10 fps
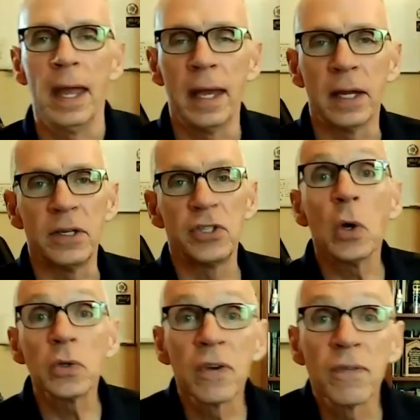And
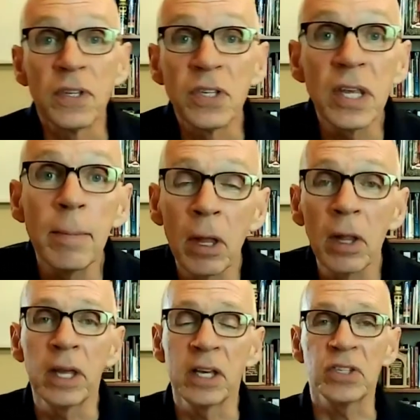Joseph is
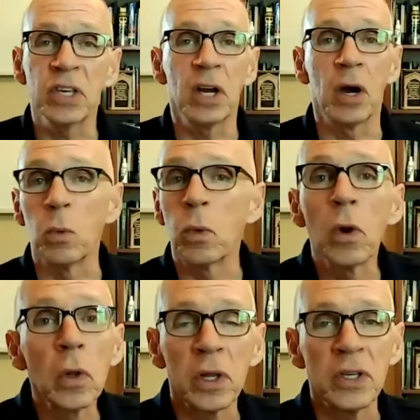seemingly a
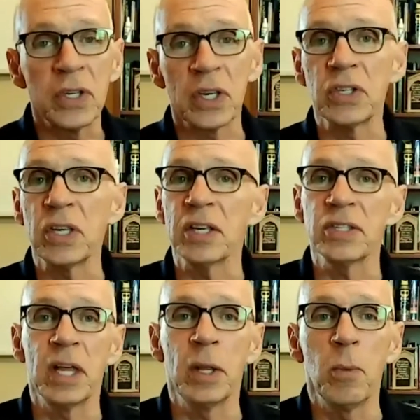worldly
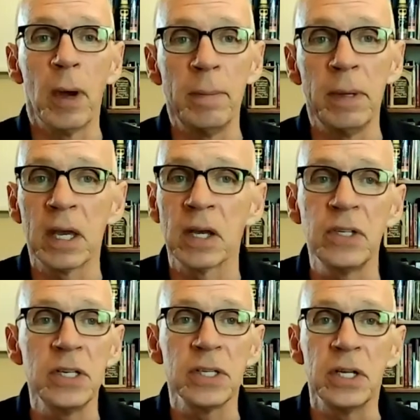success anyway,
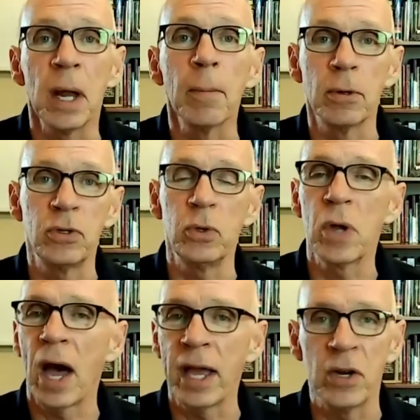because he's the number 2
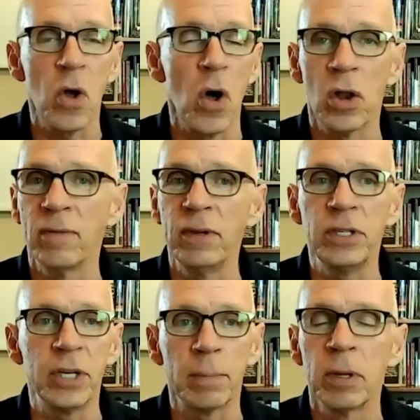guy in all of
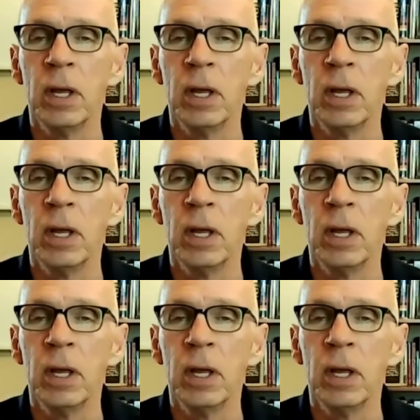Egypt.